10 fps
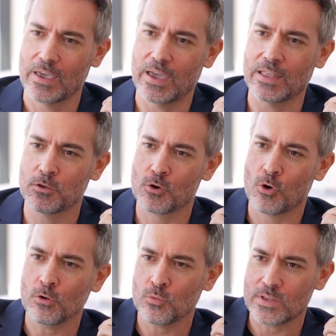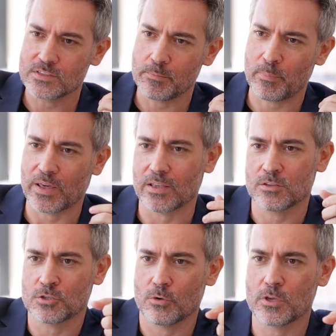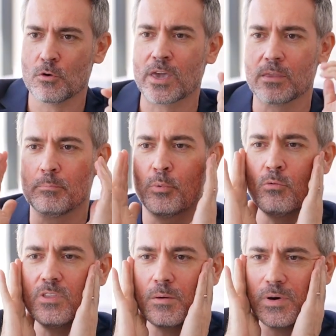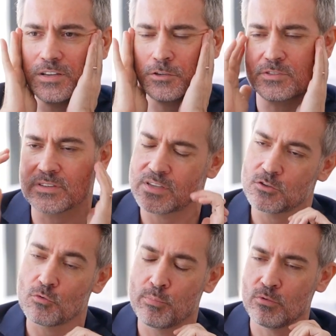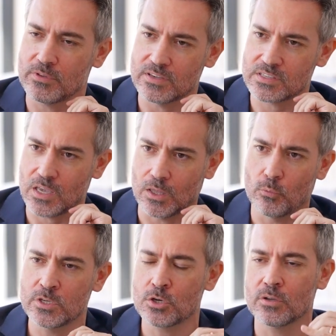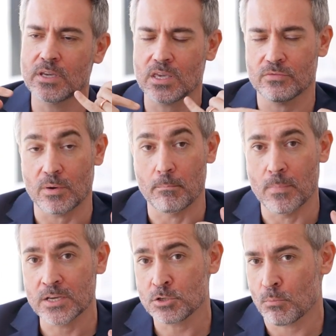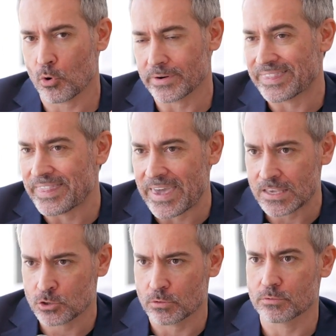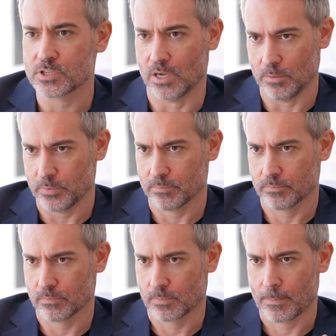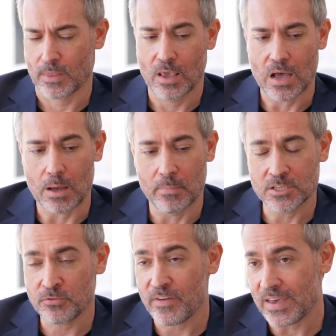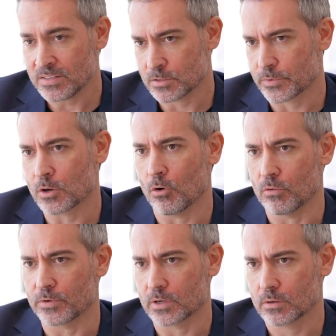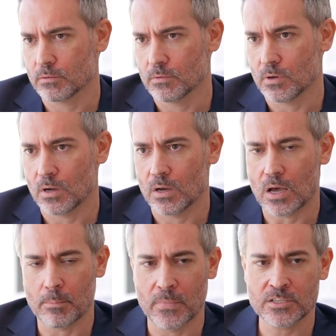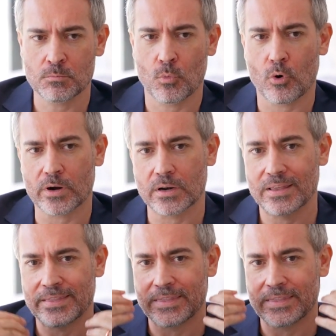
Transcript: And you go to a deep plane so you can pull the muscles instead to pull the skin, which is going to give a much more natural shape, a much faster recovery, a much more